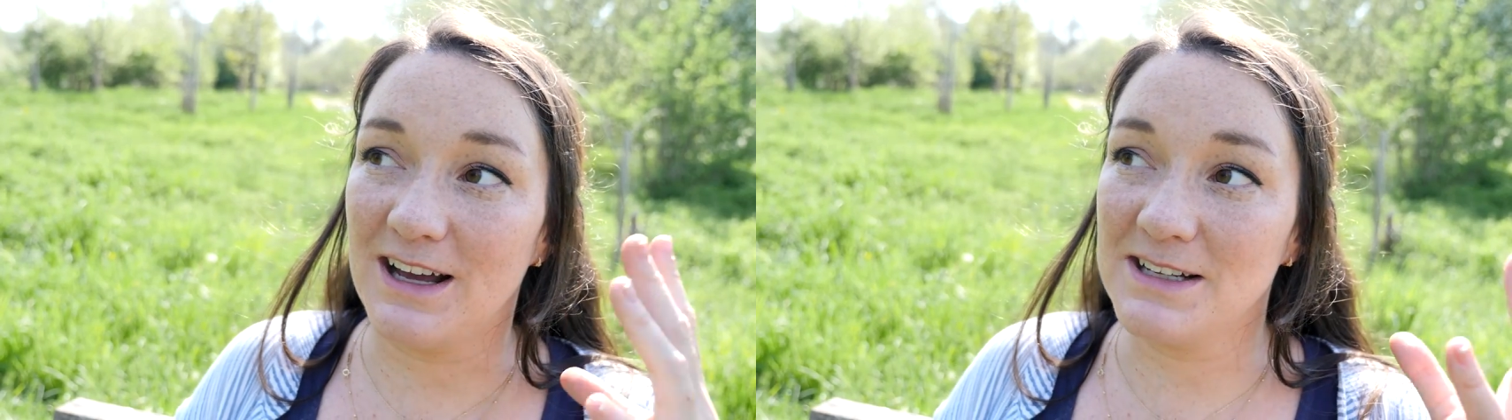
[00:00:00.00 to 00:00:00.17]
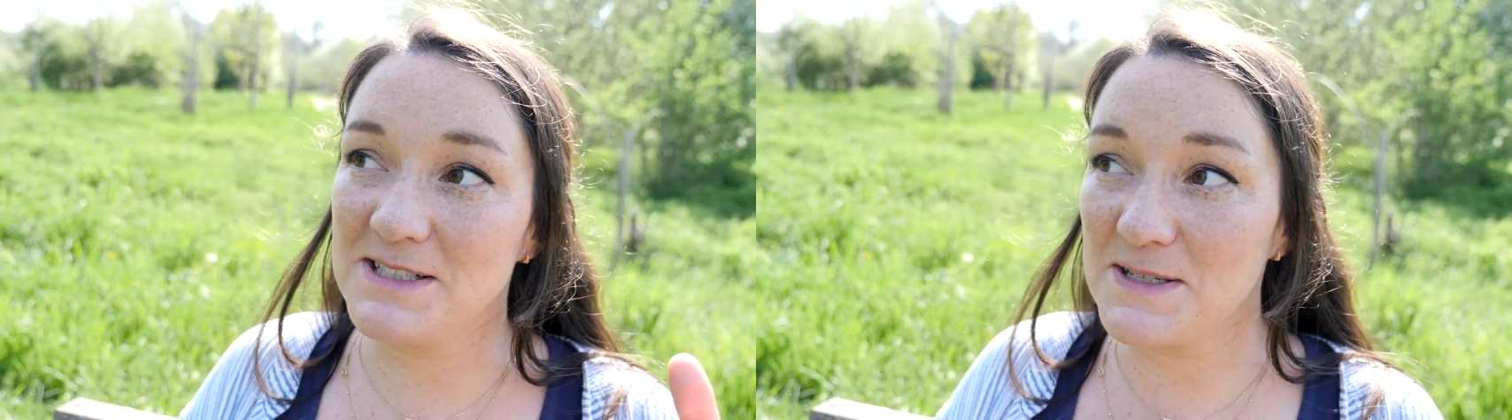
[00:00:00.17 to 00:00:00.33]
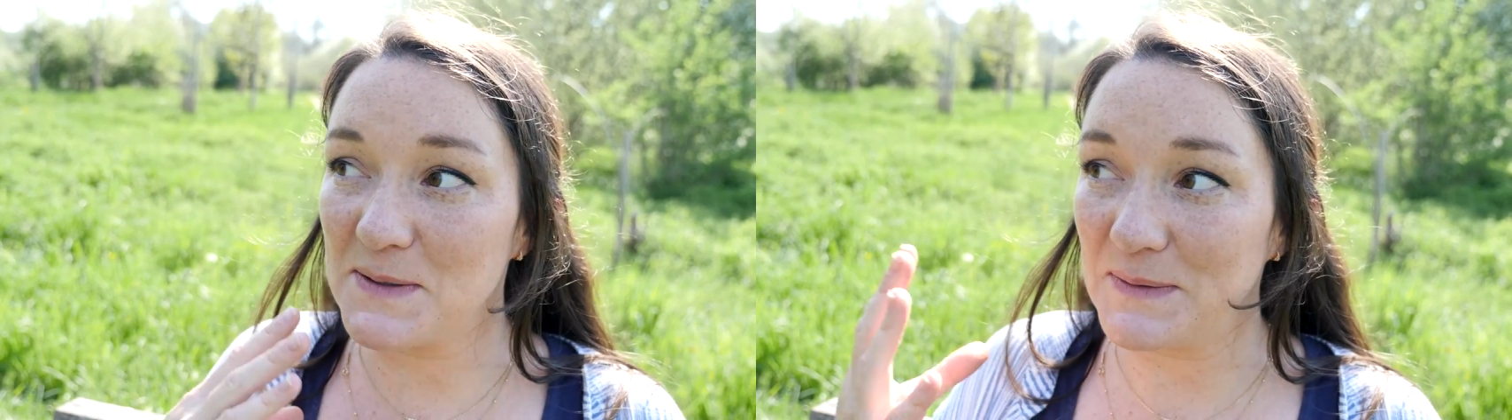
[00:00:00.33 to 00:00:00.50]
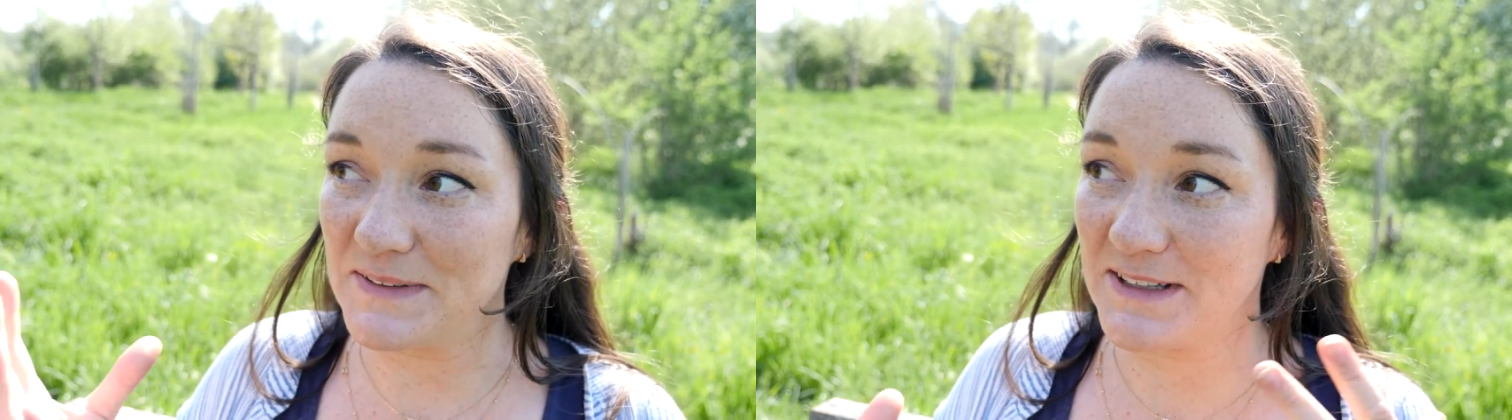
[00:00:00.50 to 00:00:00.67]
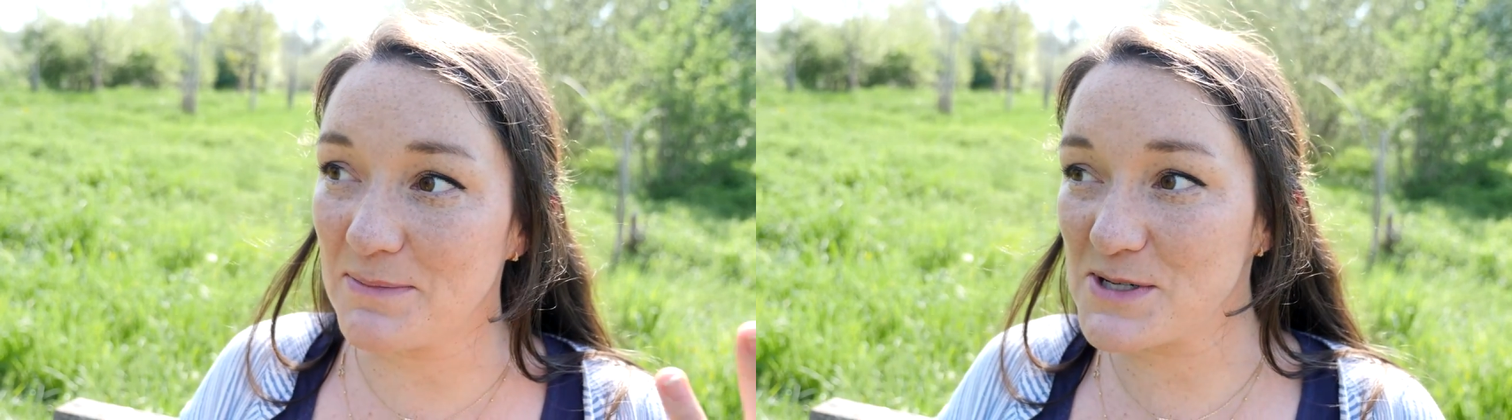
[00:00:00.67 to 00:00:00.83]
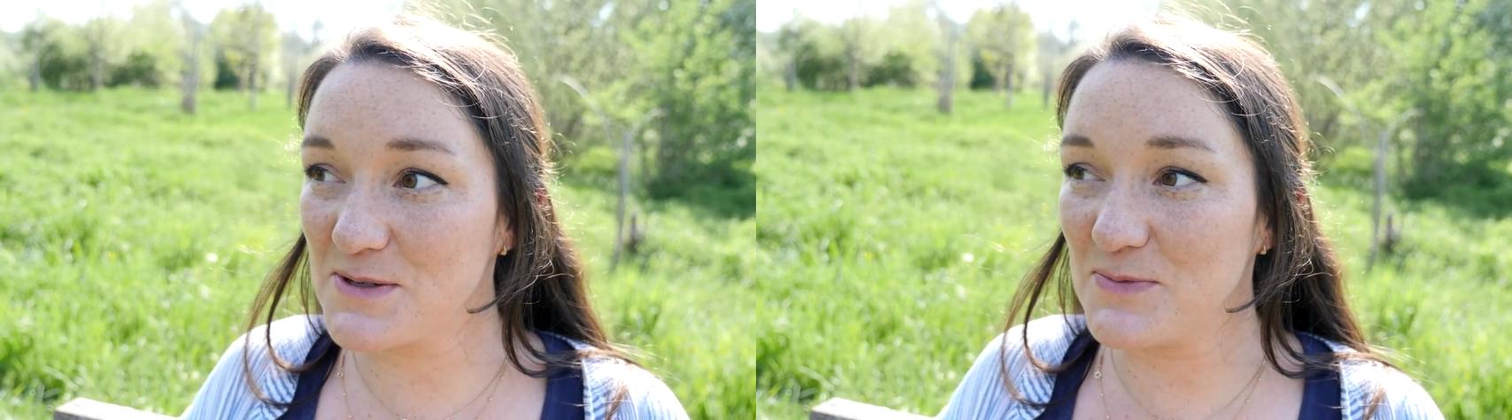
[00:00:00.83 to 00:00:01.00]

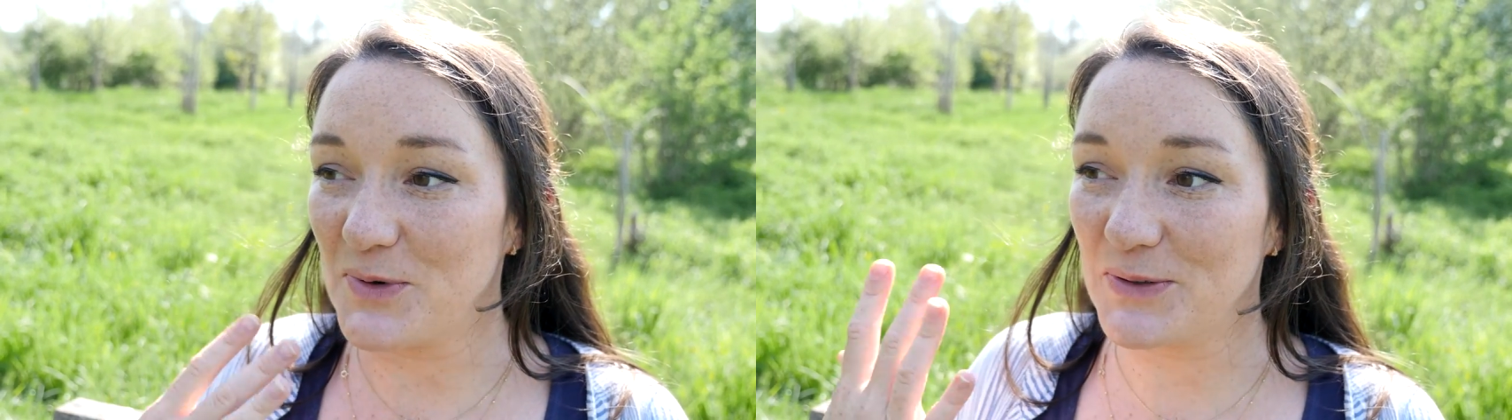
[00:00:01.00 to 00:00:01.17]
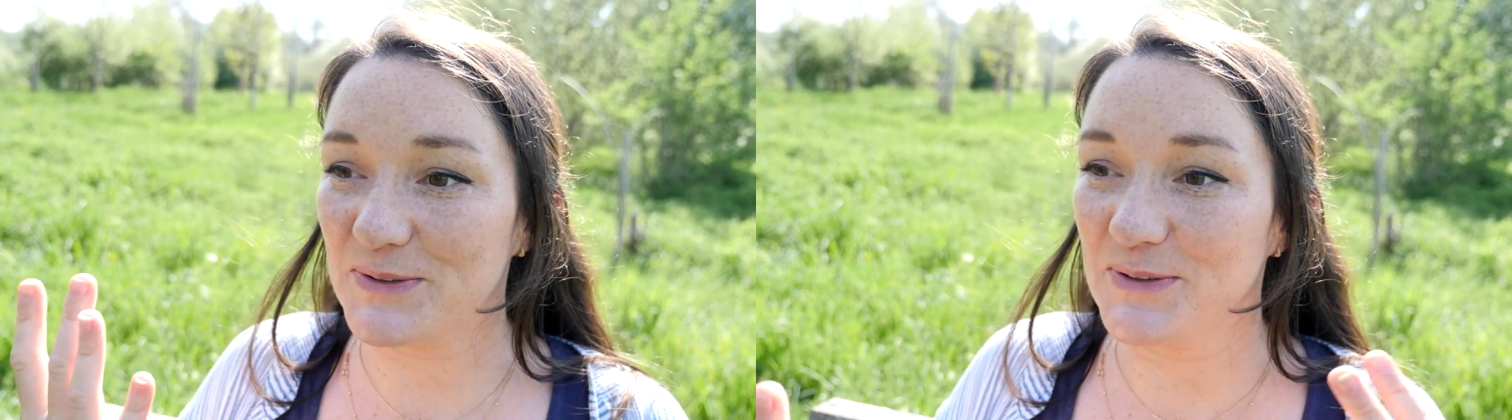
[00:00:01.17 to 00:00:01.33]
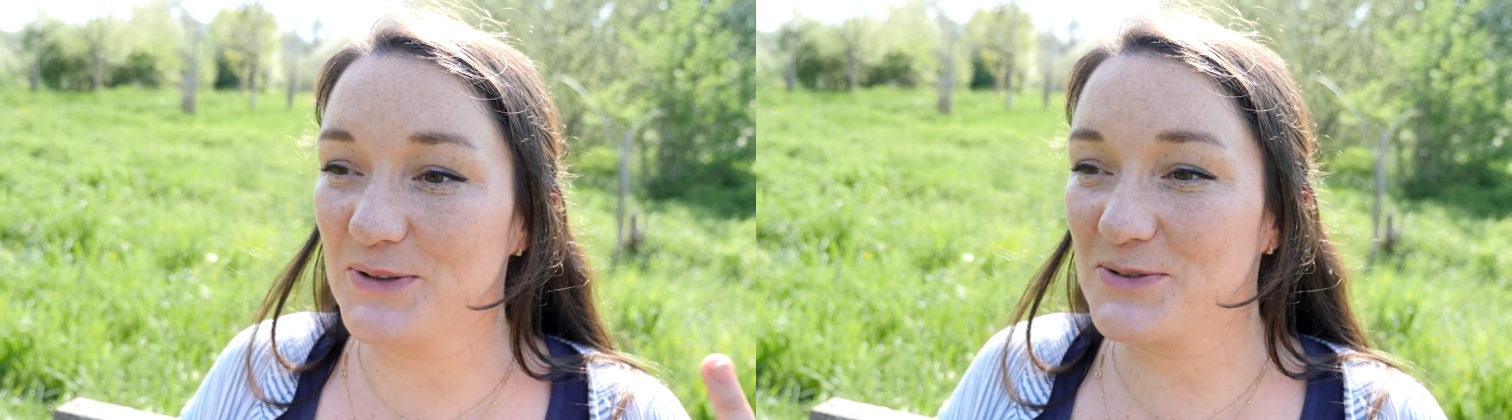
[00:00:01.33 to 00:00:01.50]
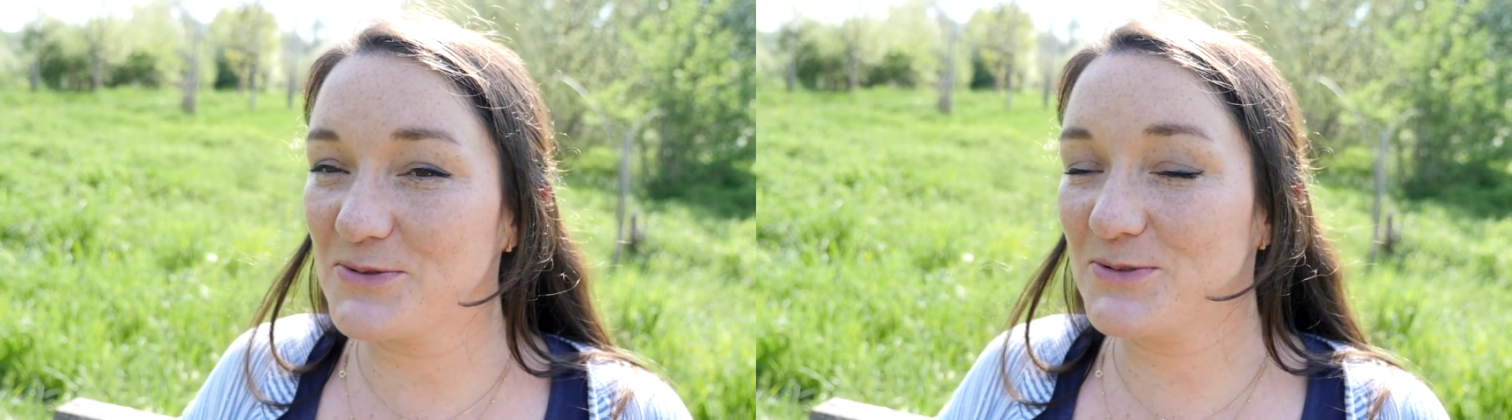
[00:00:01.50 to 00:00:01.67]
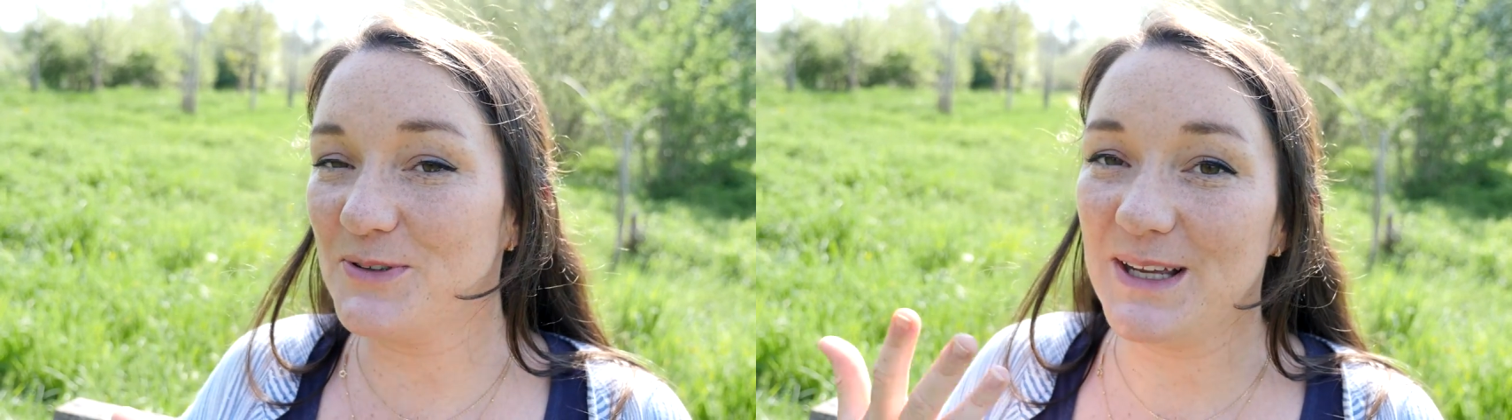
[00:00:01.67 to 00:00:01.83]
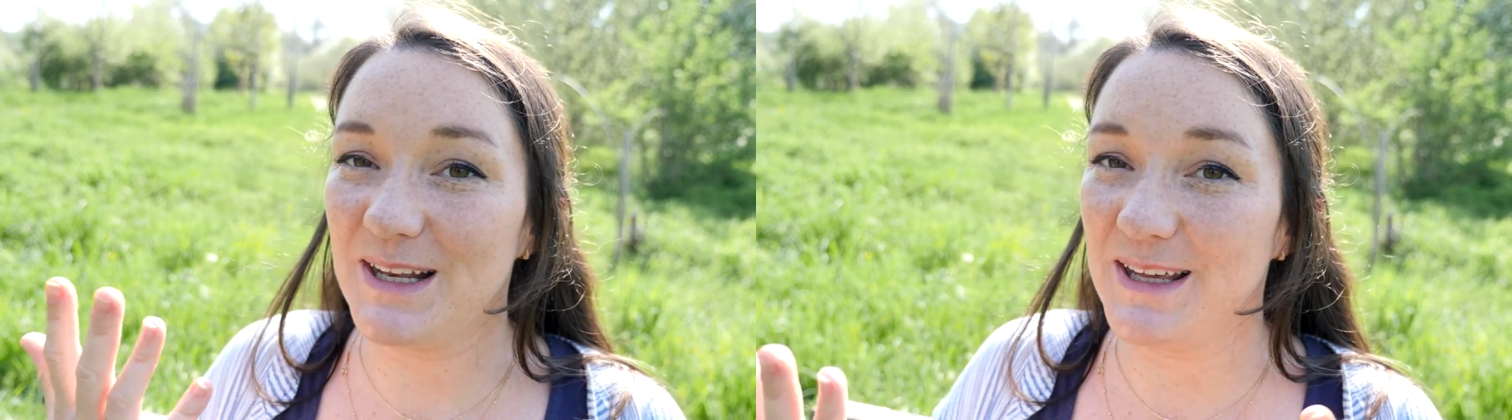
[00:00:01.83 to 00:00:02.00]
anti-conception was not
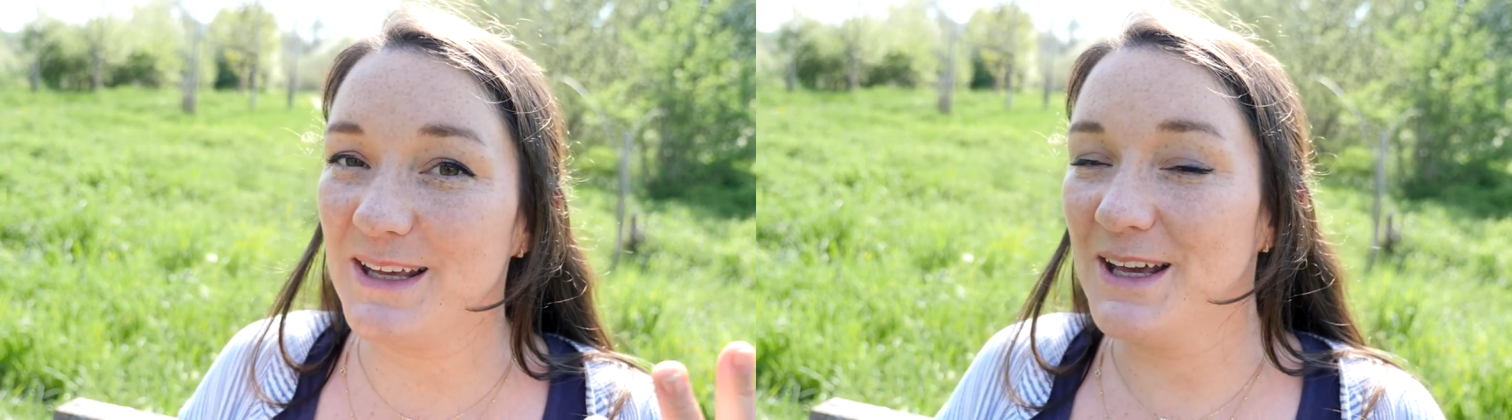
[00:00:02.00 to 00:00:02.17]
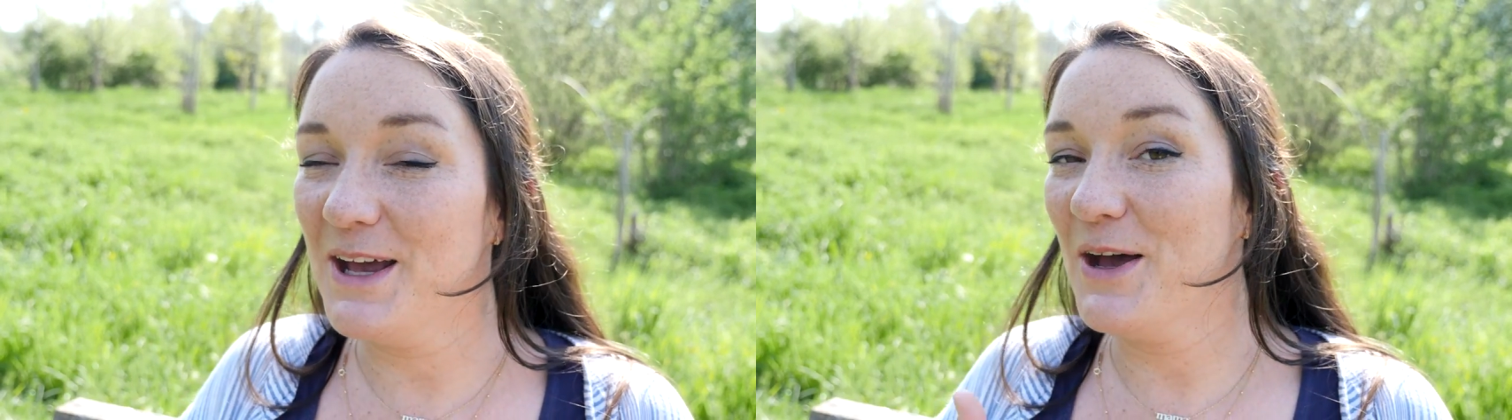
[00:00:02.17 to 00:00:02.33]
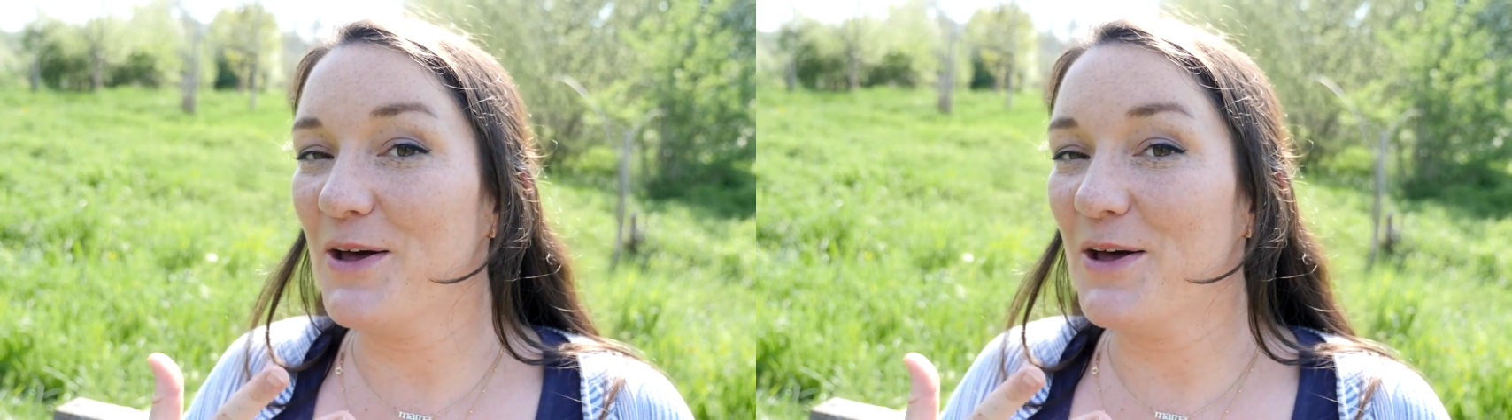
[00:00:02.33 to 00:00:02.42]
really